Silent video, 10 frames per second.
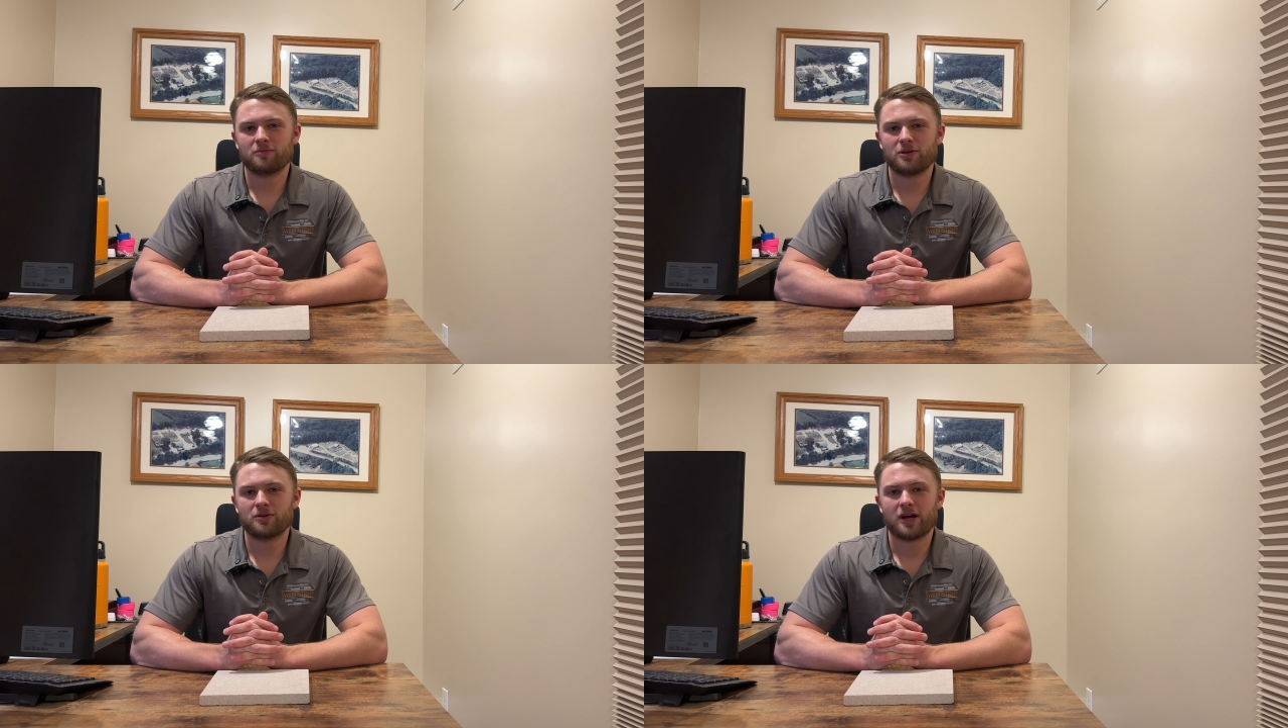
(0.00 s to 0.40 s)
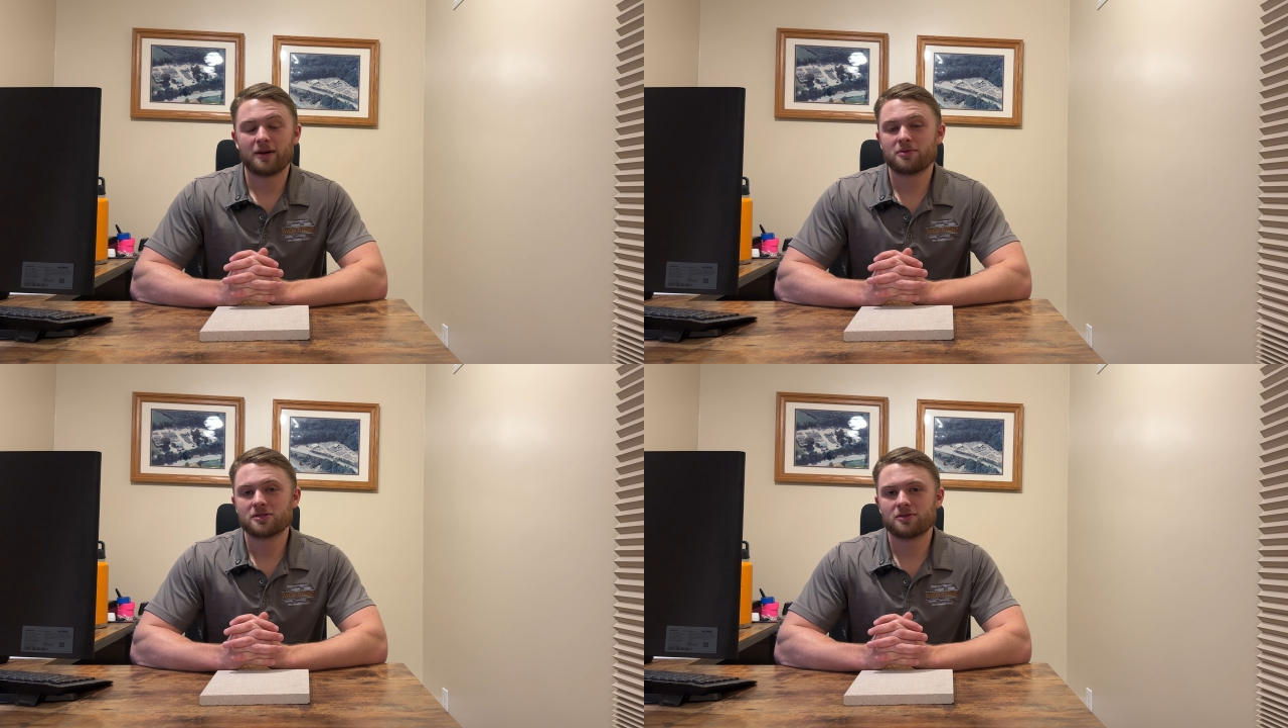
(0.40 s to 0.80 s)
you to
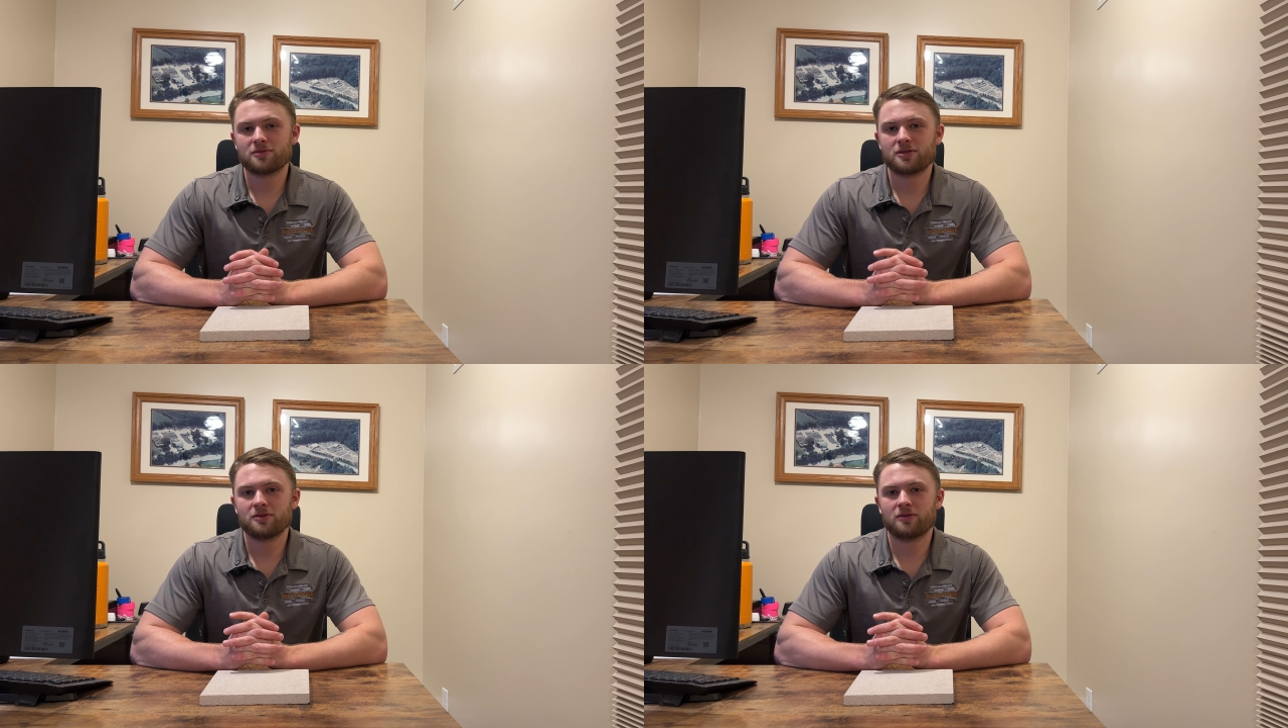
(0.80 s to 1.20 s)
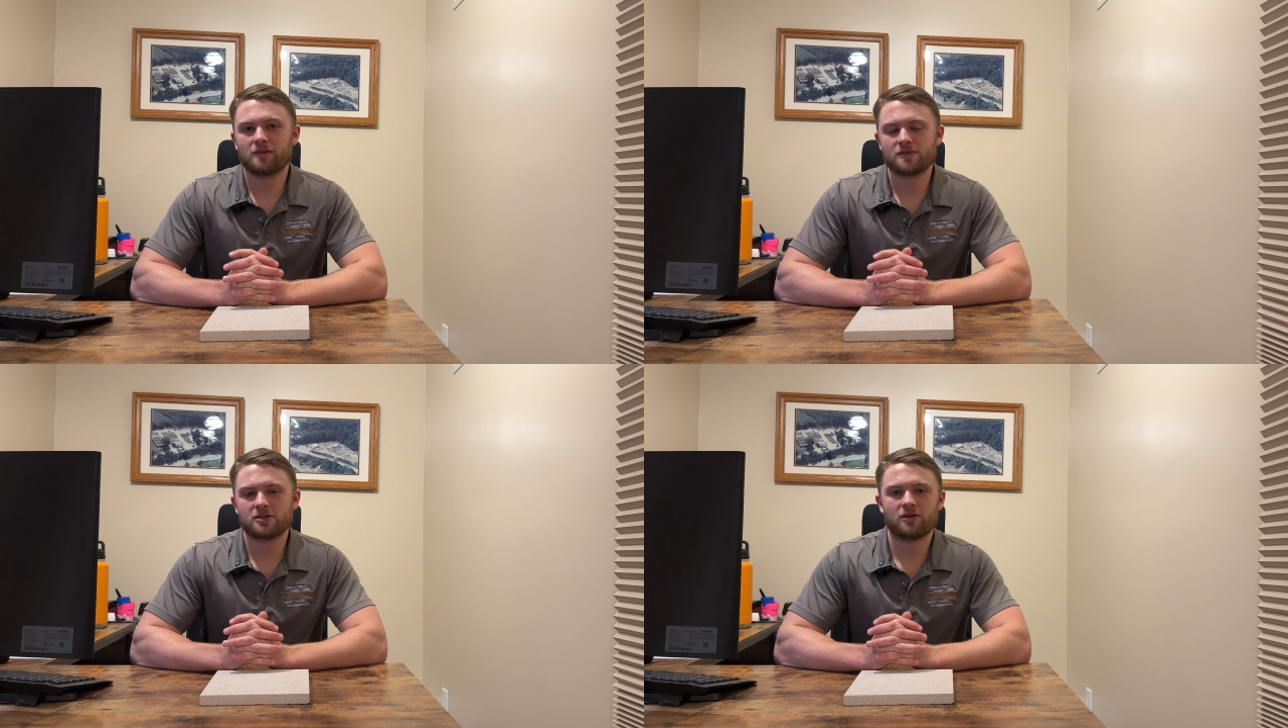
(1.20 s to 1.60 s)
episode 2
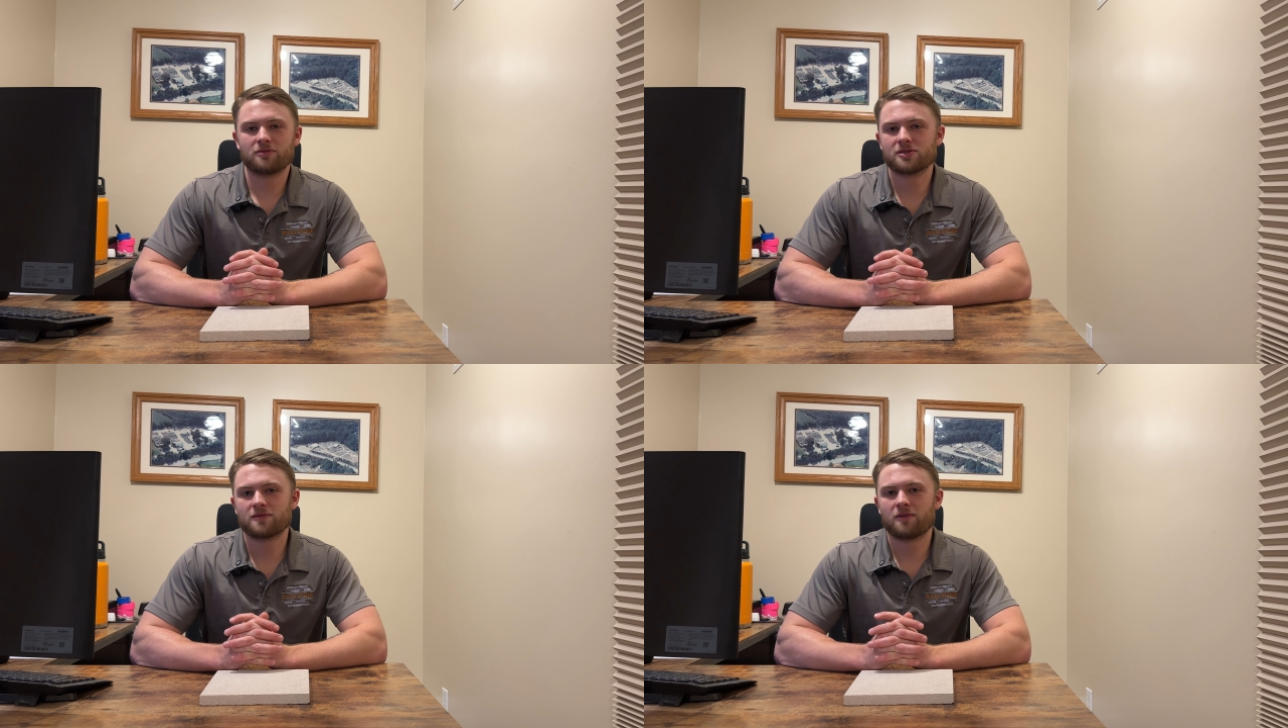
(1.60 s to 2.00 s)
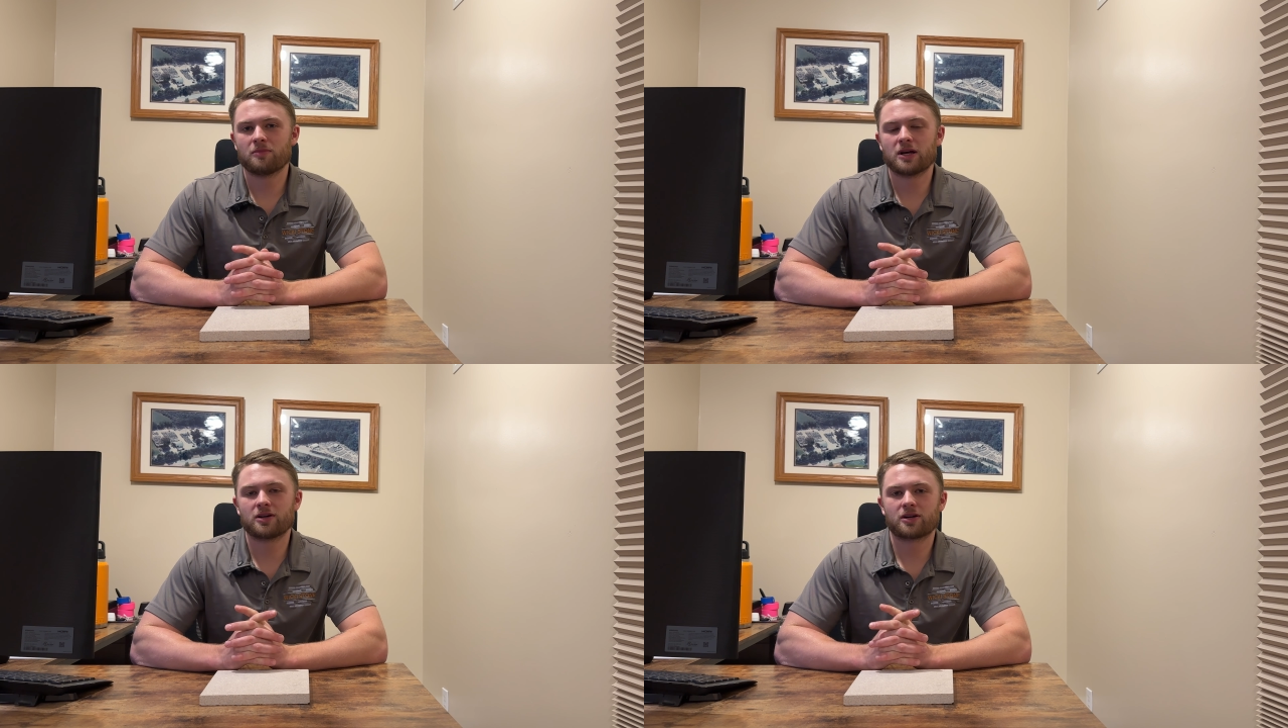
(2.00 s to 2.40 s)
of Stones of
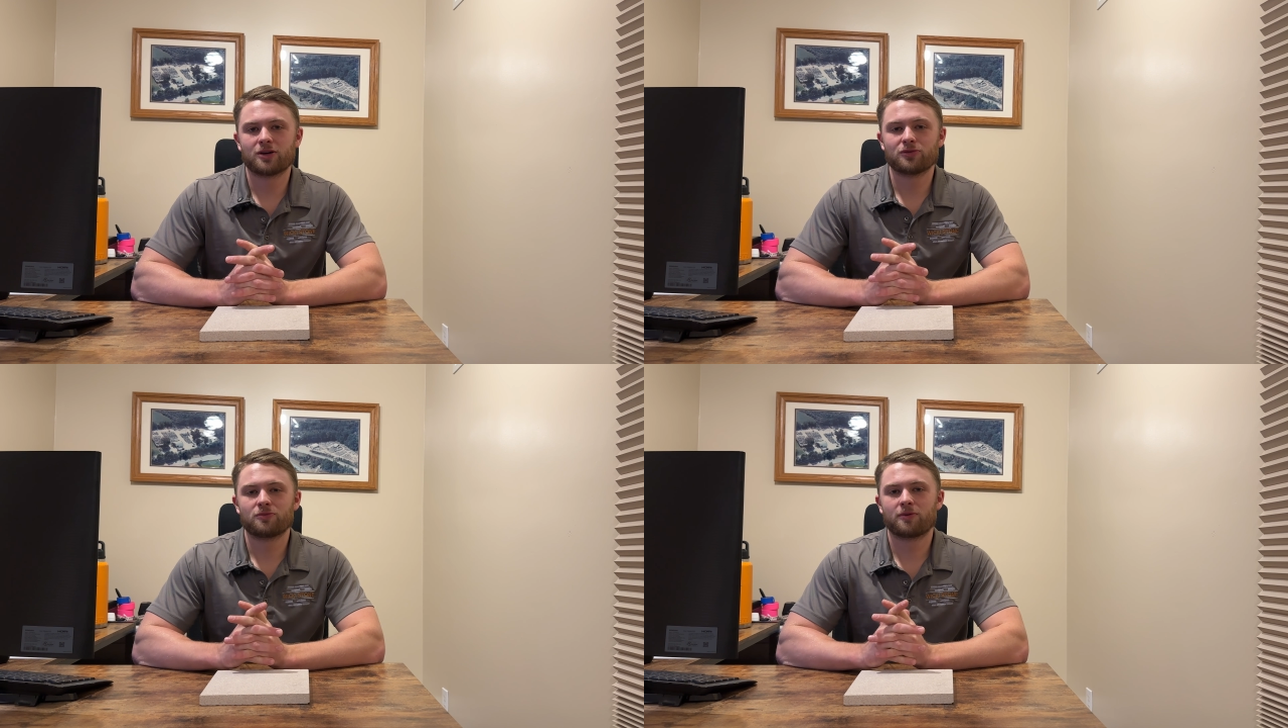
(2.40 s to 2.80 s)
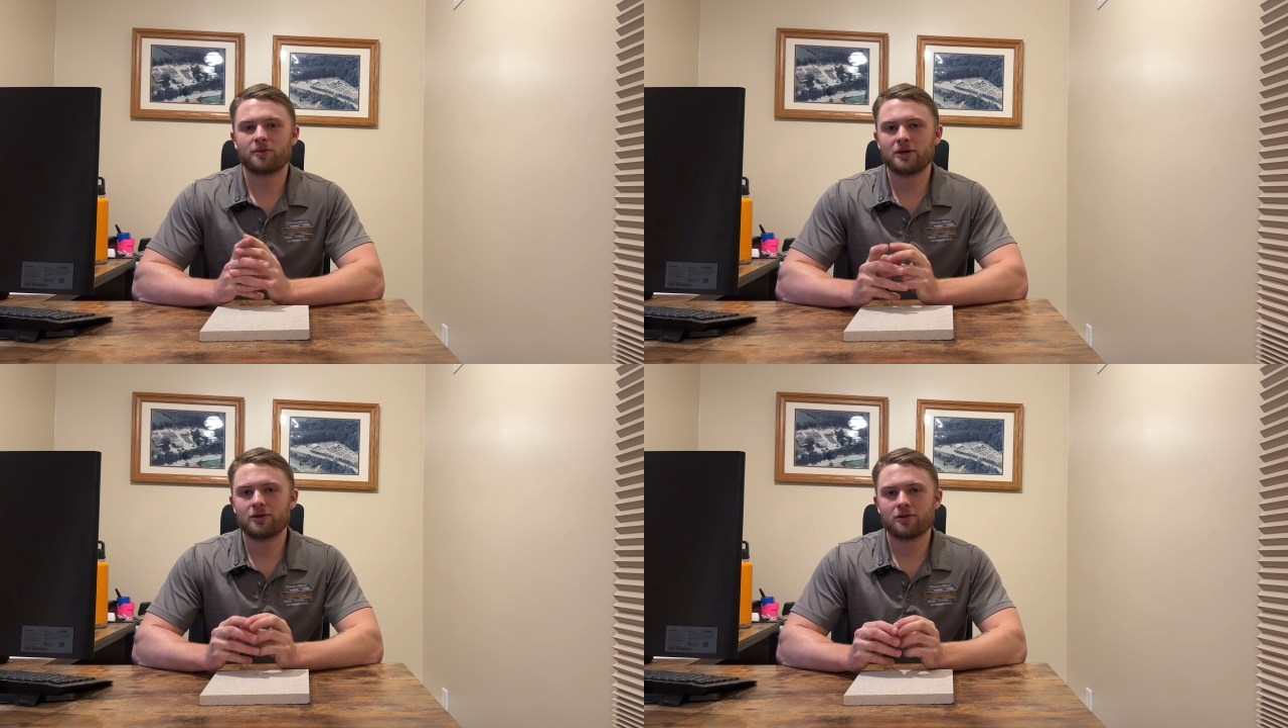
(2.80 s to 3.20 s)
America, where
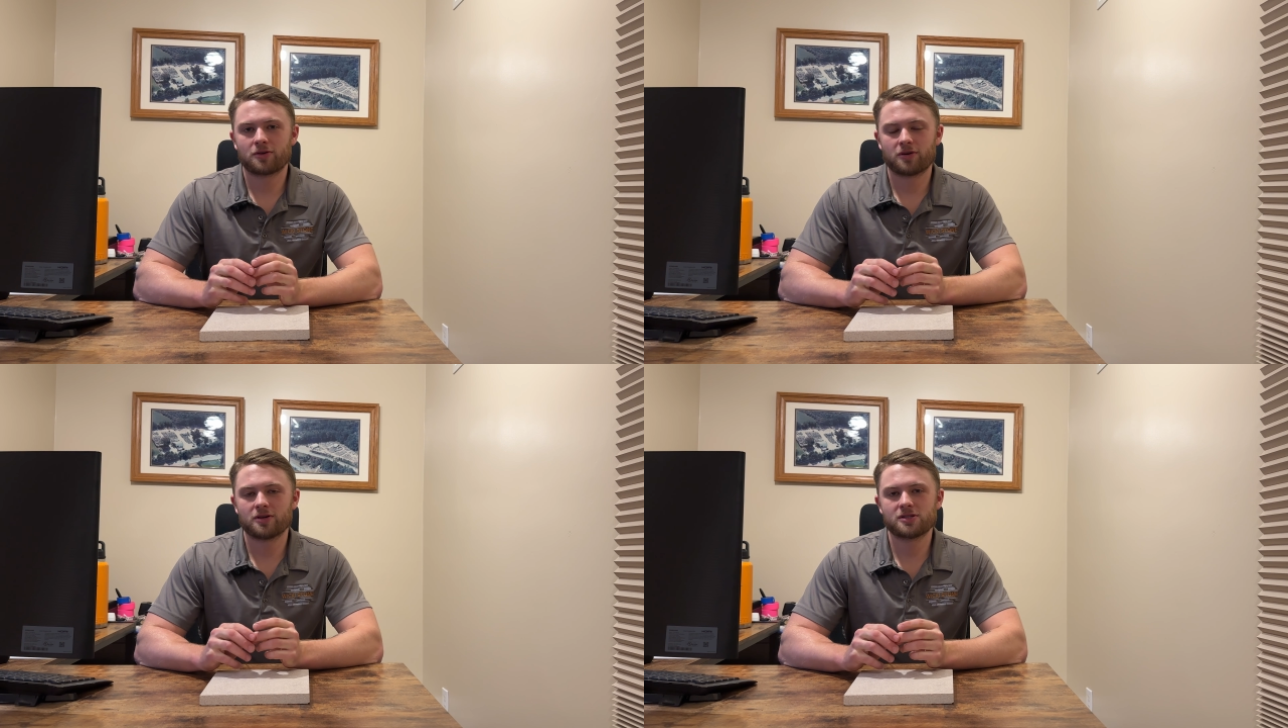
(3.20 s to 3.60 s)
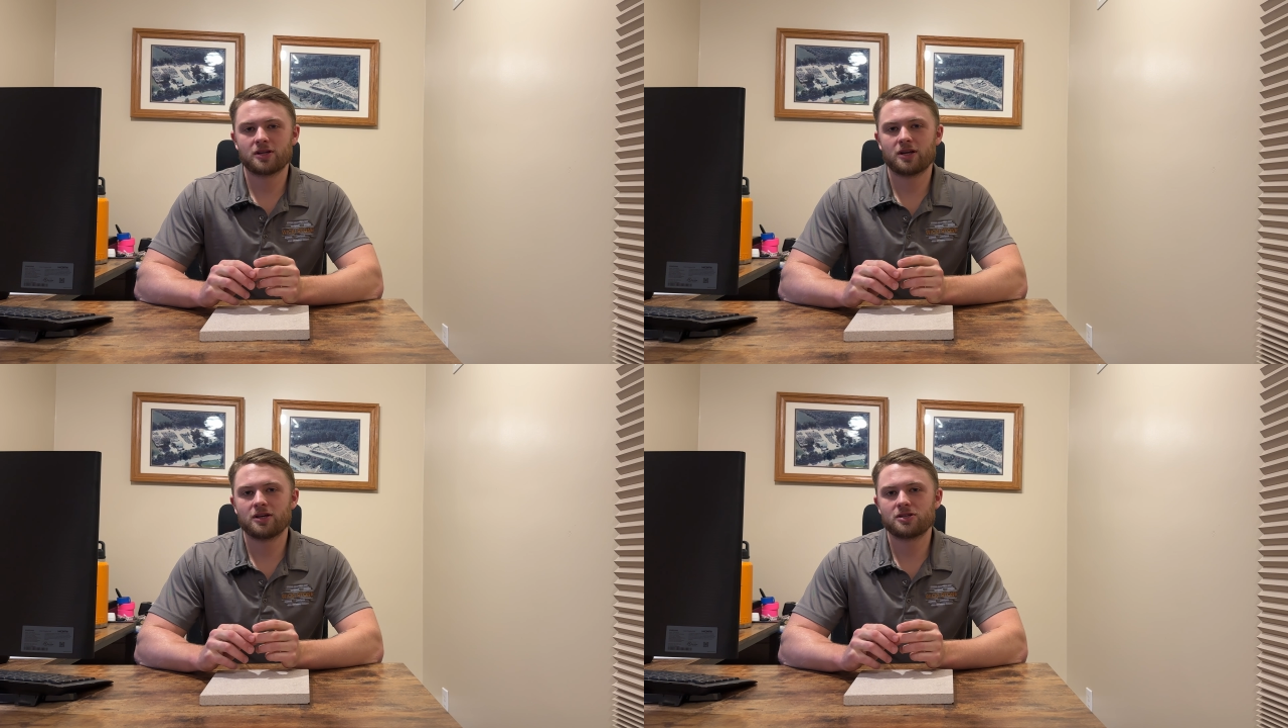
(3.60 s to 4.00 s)
we go across the
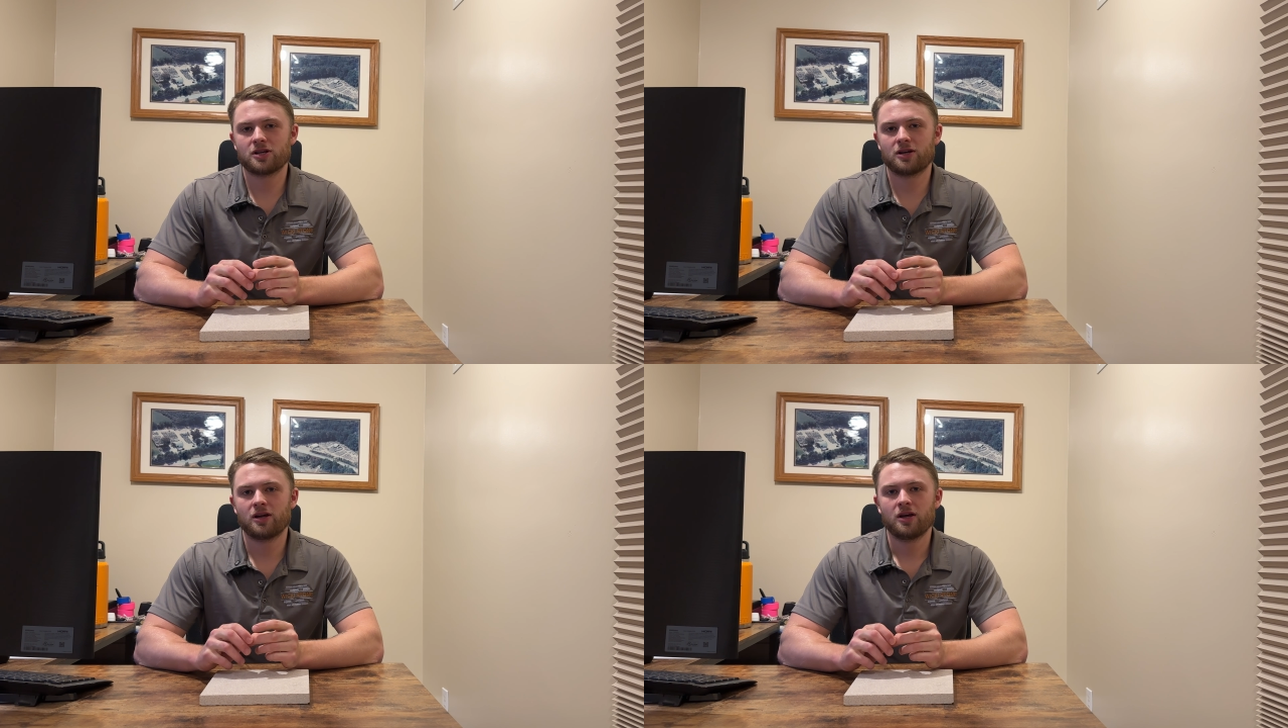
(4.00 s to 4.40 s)
nation,